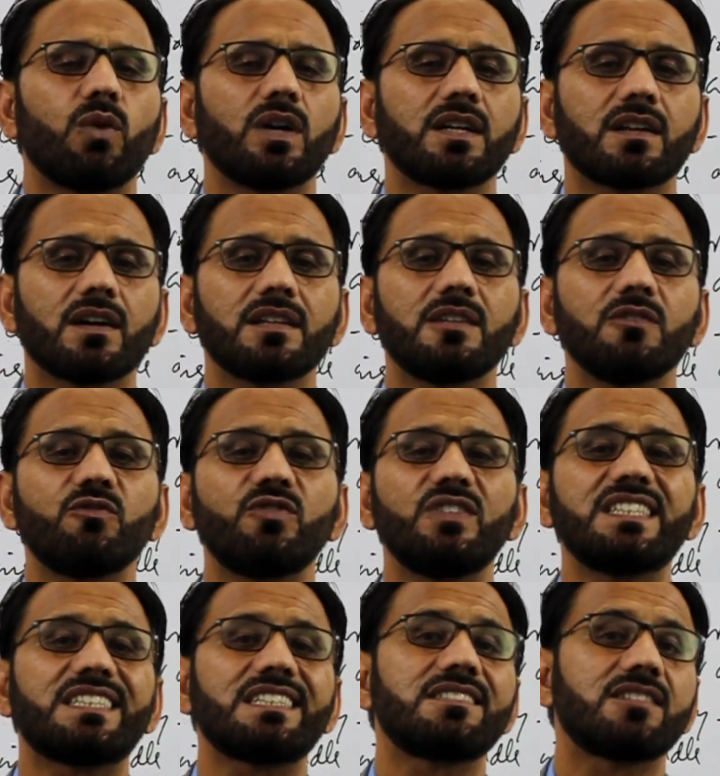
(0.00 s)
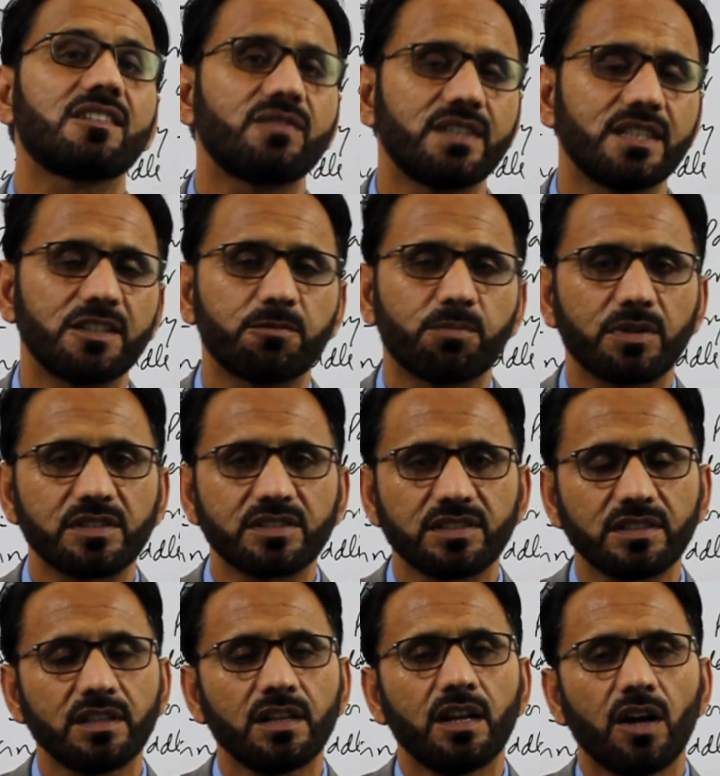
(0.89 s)
are the features of that
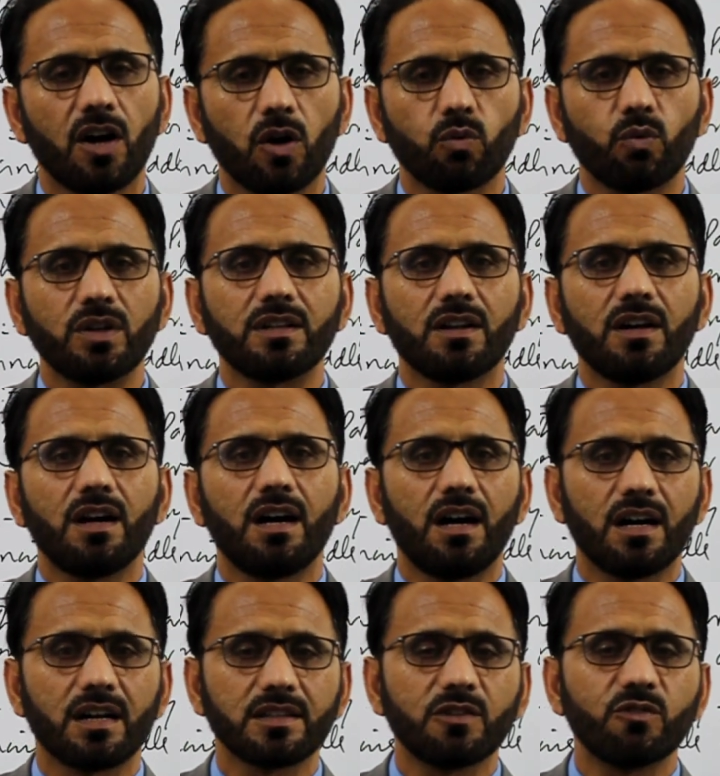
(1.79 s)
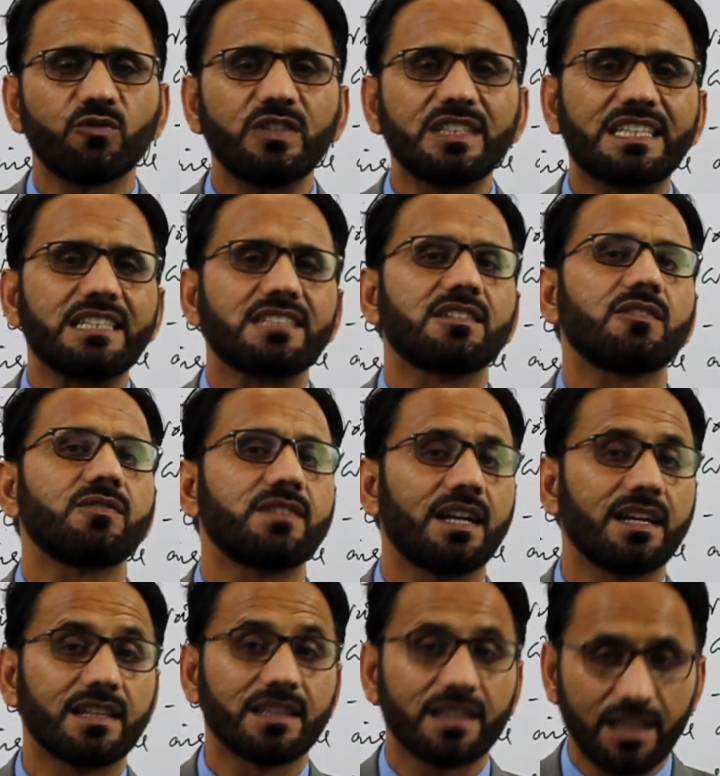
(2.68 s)
person or what are the features of
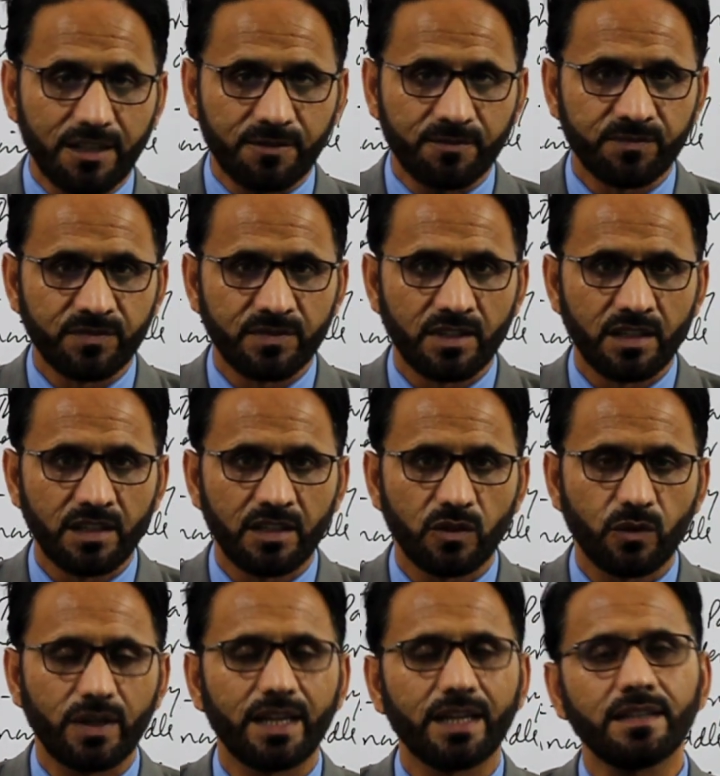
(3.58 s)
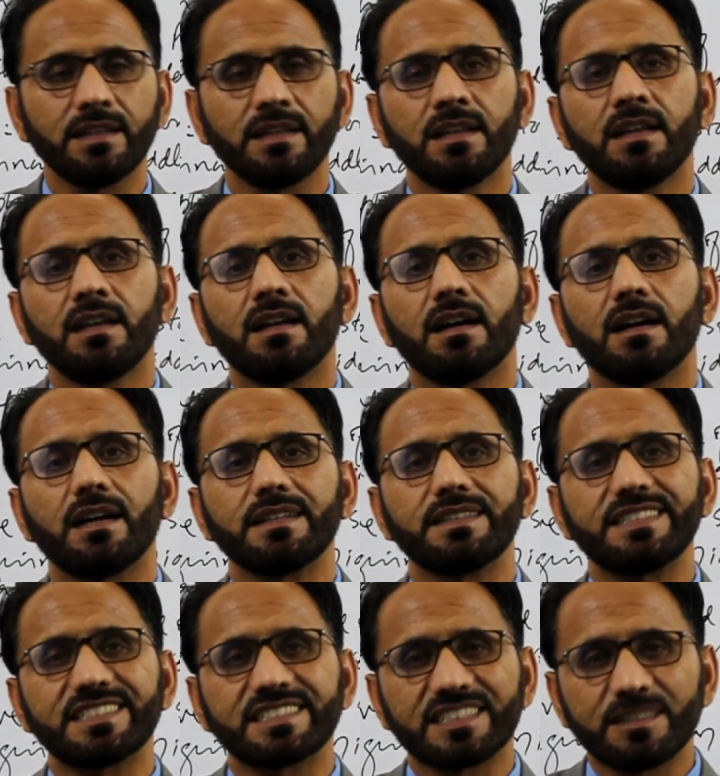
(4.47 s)
that thing. In
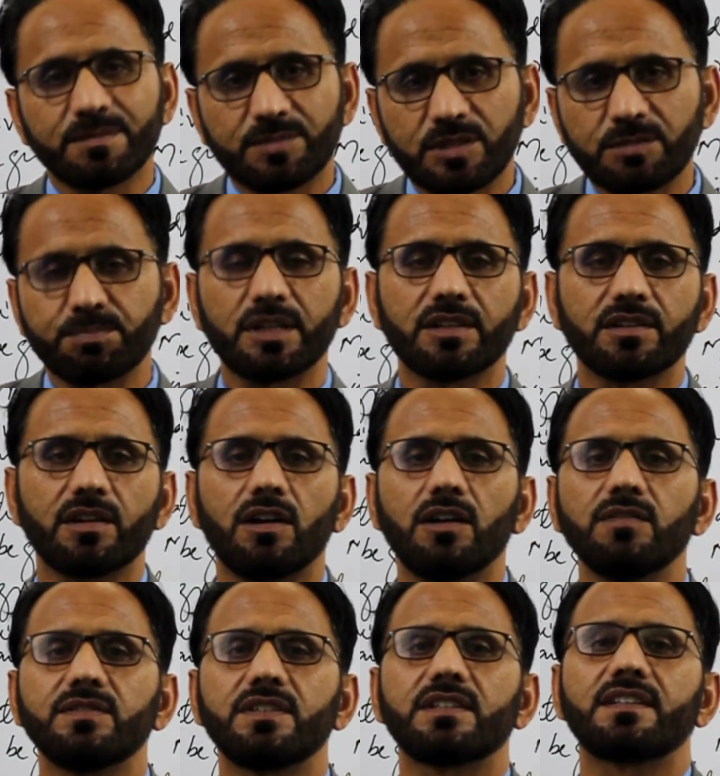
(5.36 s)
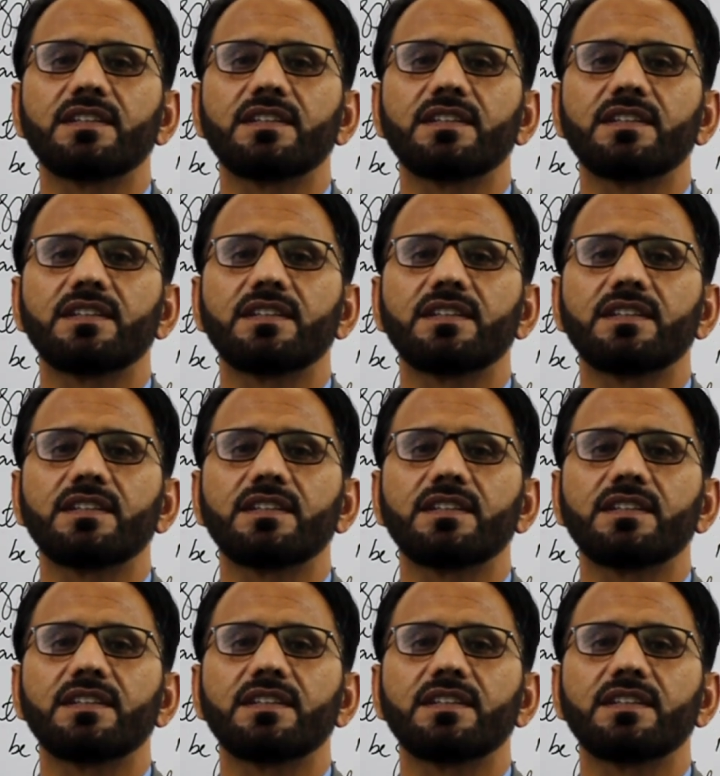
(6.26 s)
descriptive paragraph, the